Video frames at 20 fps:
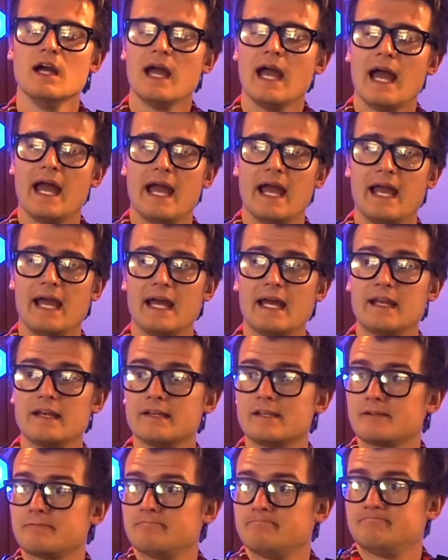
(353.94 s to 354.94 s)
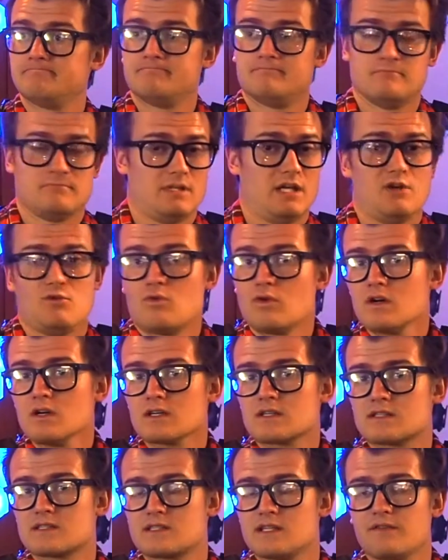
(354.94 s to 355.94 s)
And it
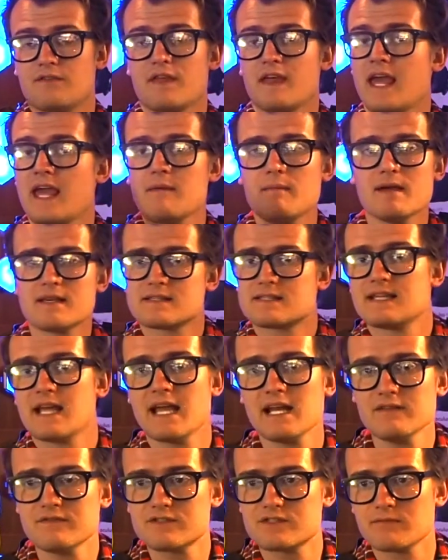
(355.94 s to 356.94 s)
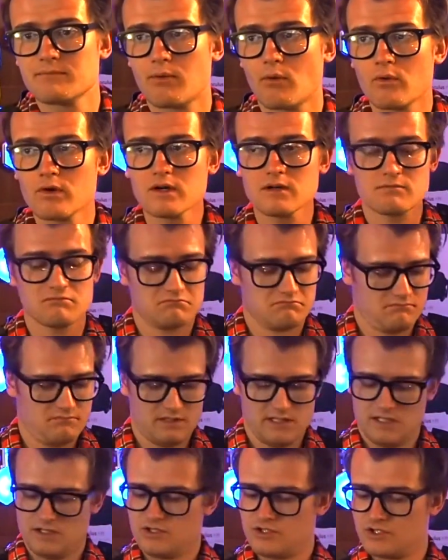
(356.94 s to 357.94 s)
works. If the game has native support,
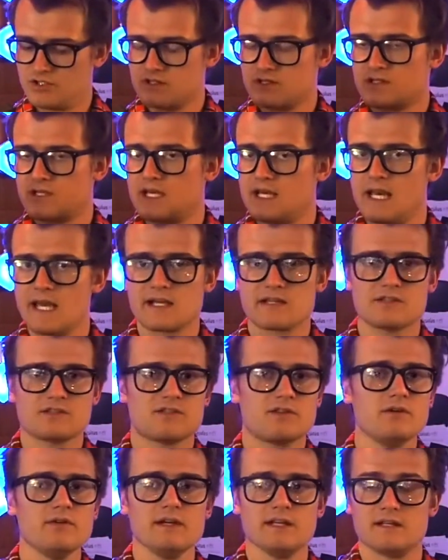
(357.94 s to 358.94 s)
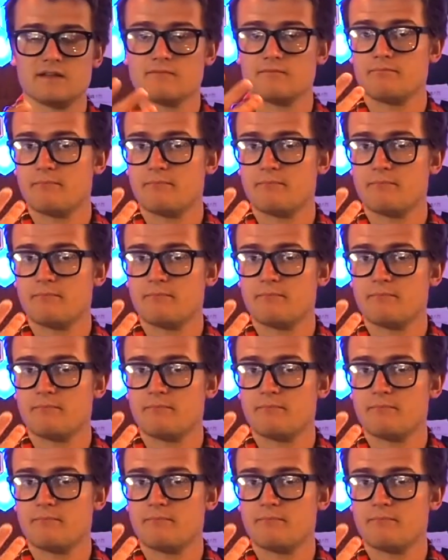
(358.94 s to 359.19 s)
it just connects to it.